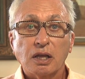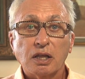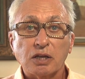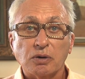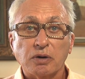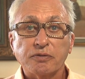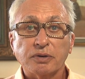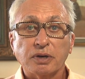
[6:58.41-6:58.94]

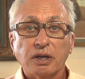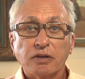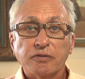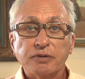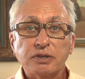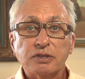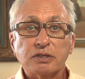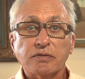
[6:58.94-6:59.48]
though often
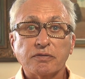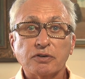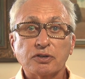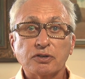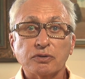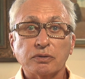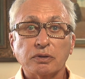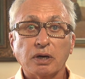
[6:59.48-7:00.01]
features of the
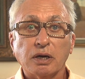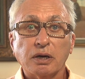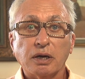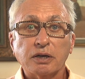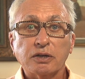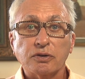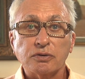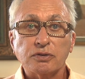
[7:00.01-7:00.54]
two
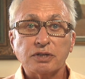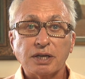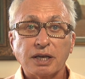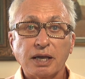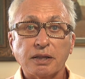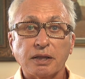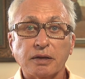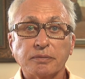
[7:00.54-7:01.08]
are used
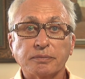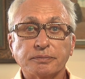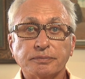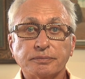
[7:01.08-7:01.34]
together.